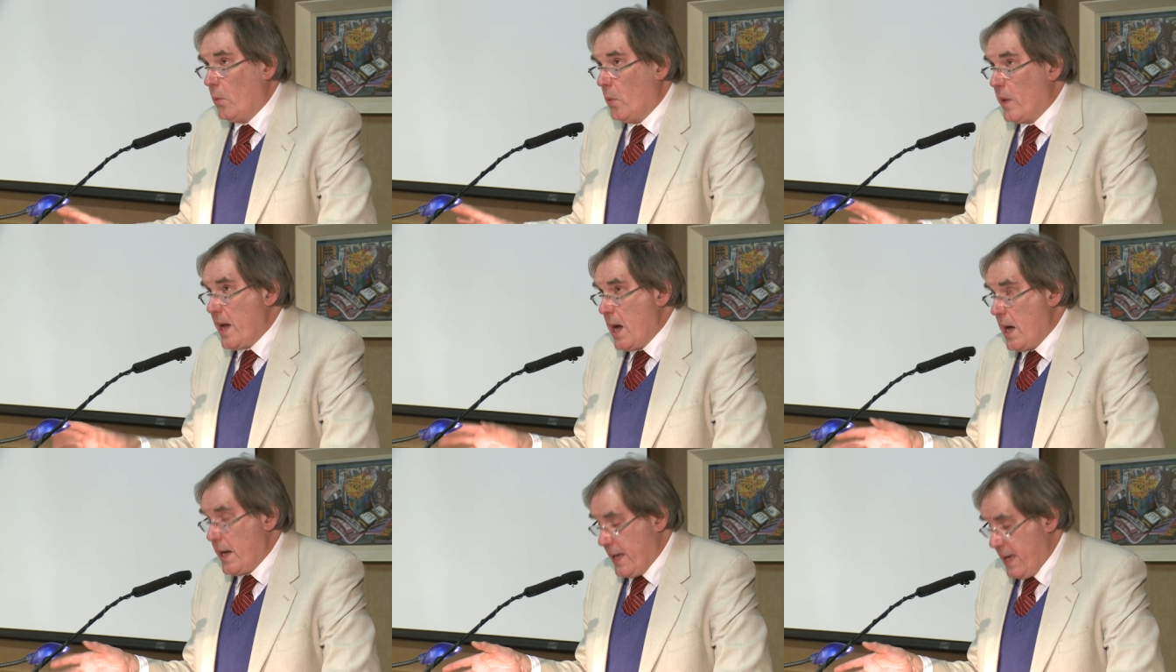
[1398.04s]

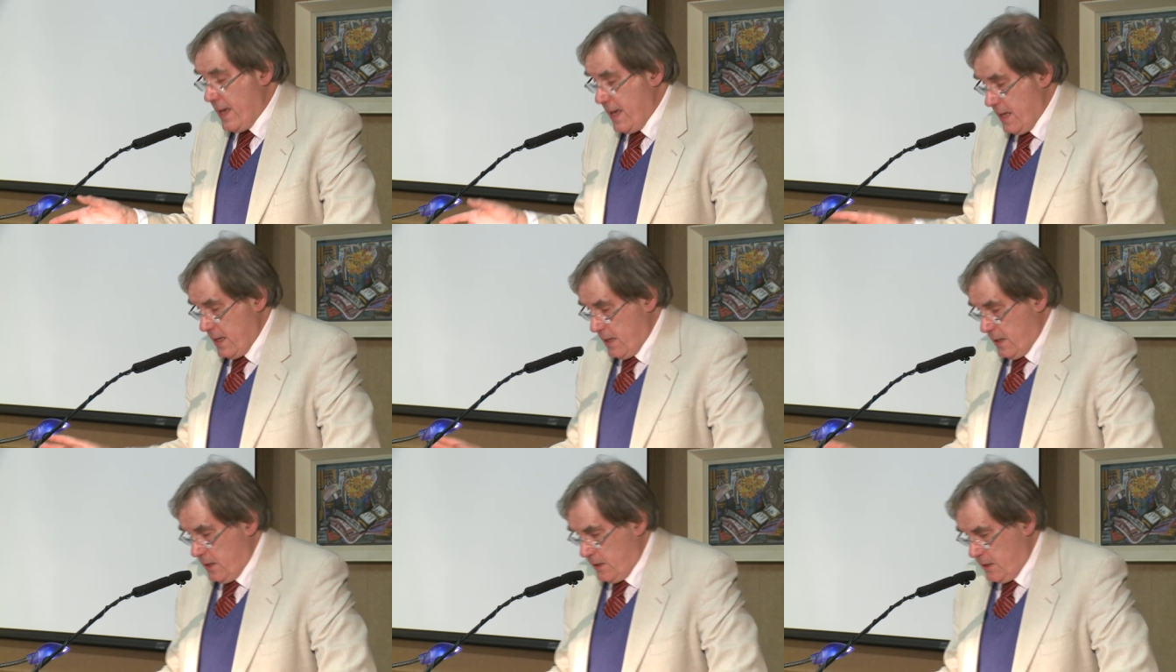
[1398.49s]
We are
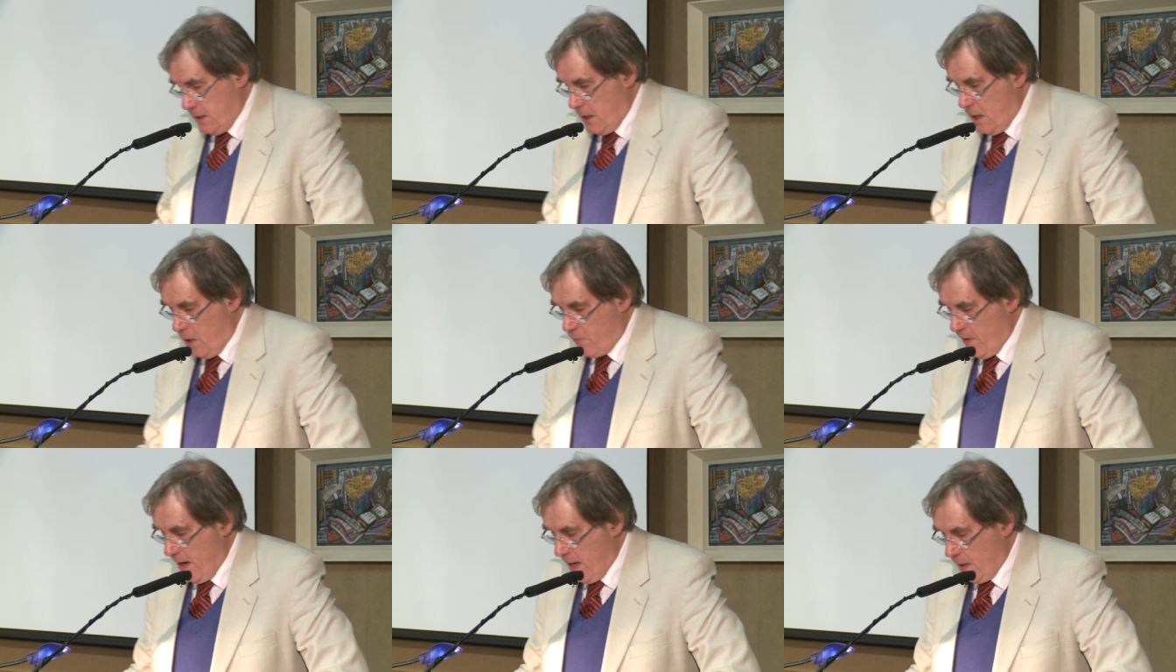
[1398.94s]
here
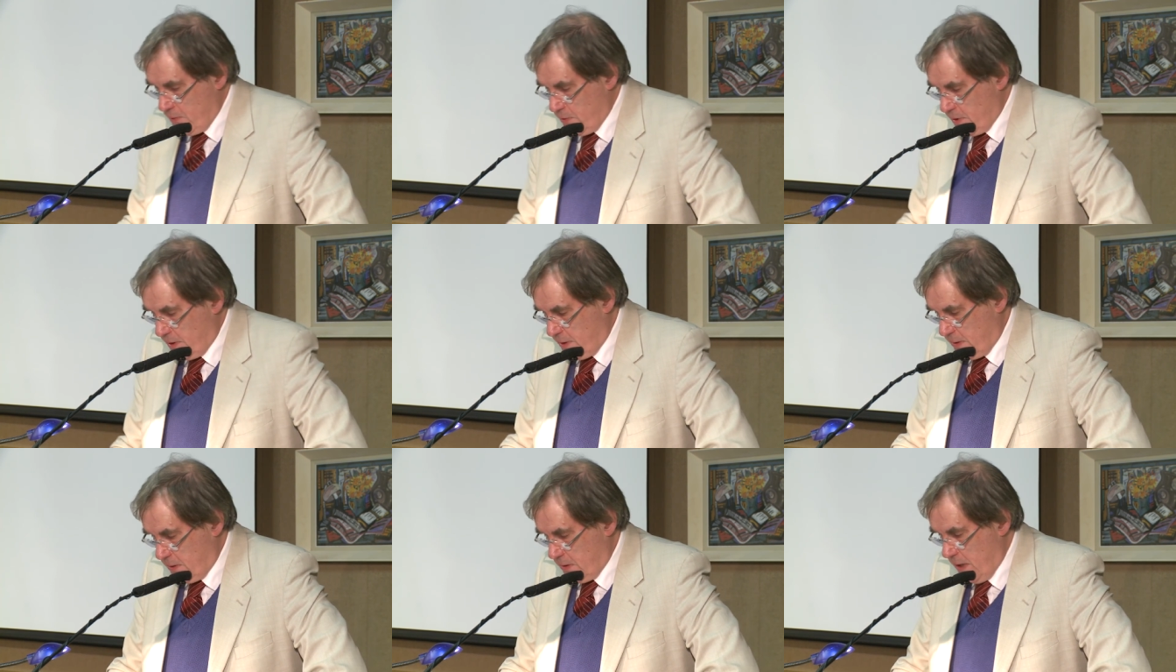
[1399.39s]

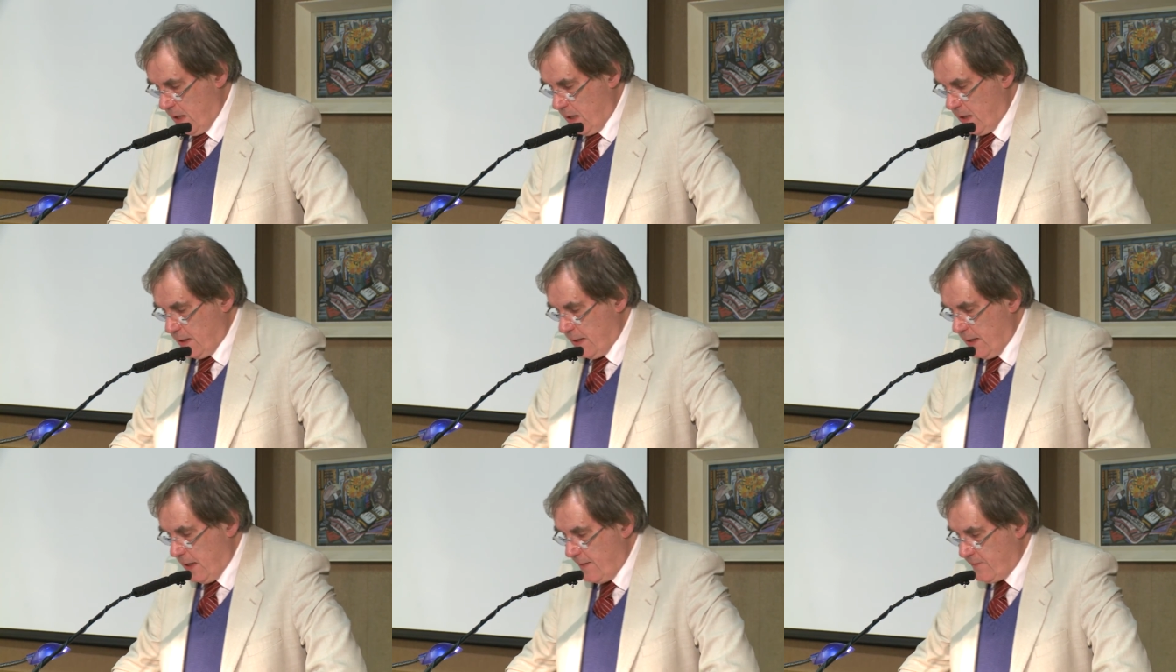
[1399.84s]
around
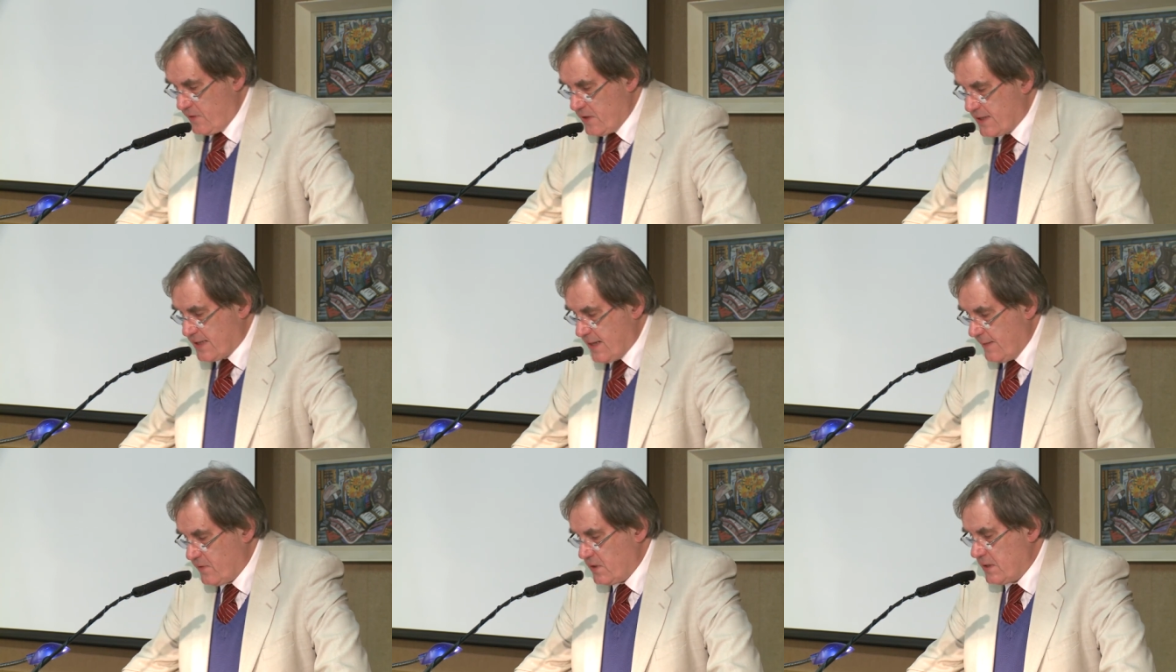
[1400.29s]
uh,
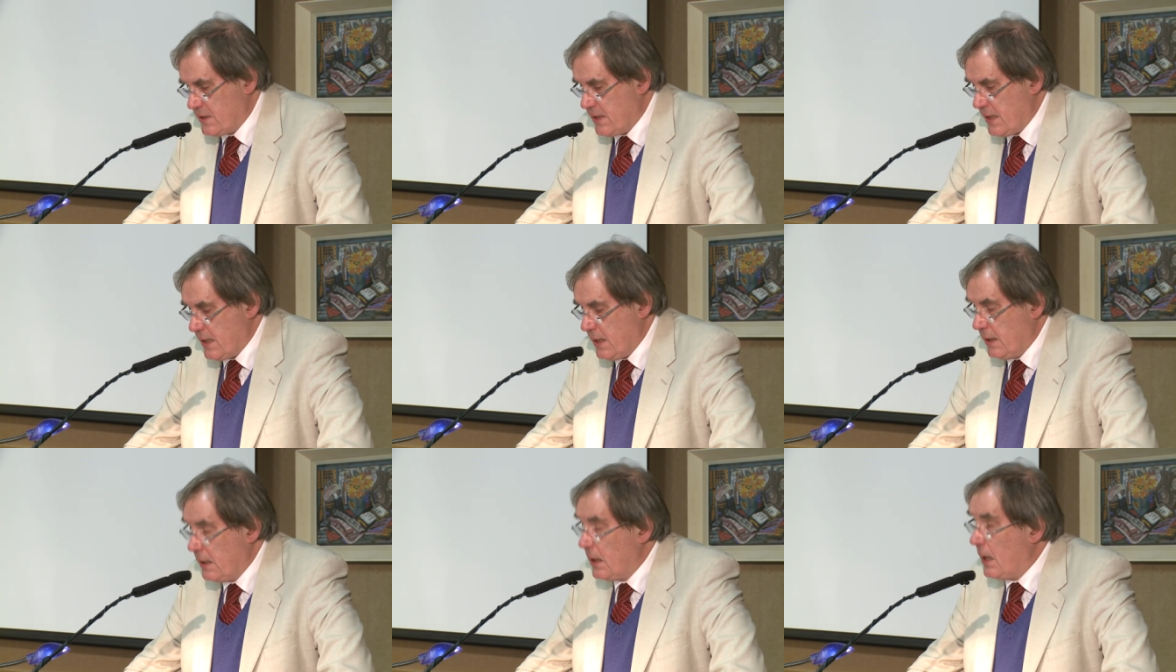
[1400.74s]

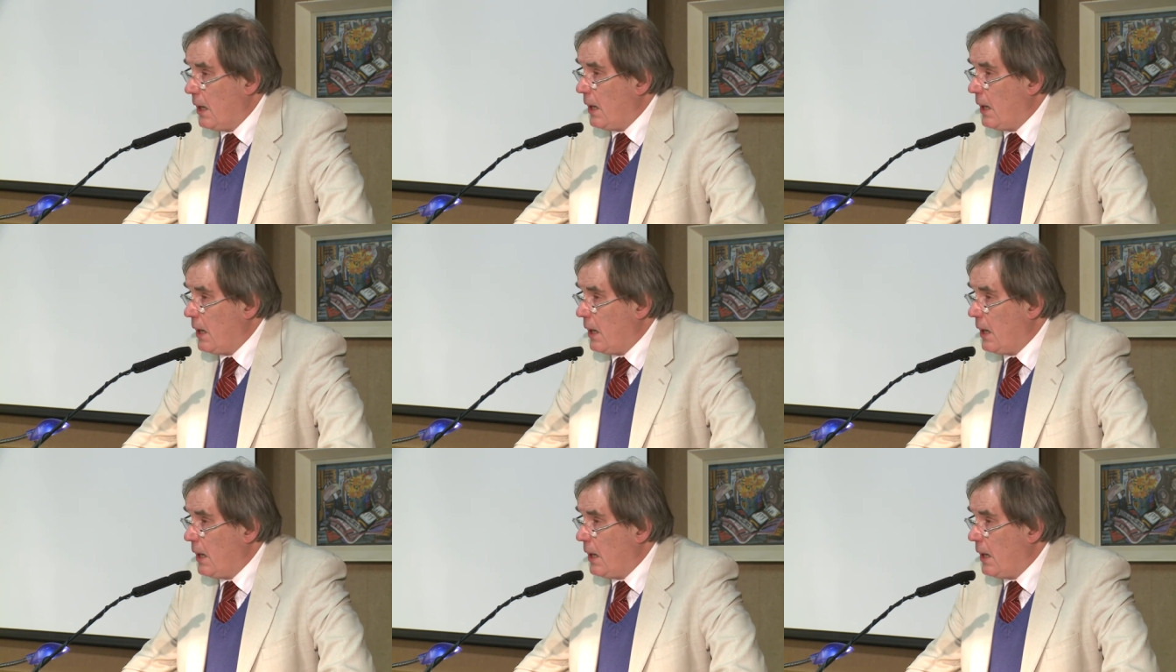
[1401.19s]
1170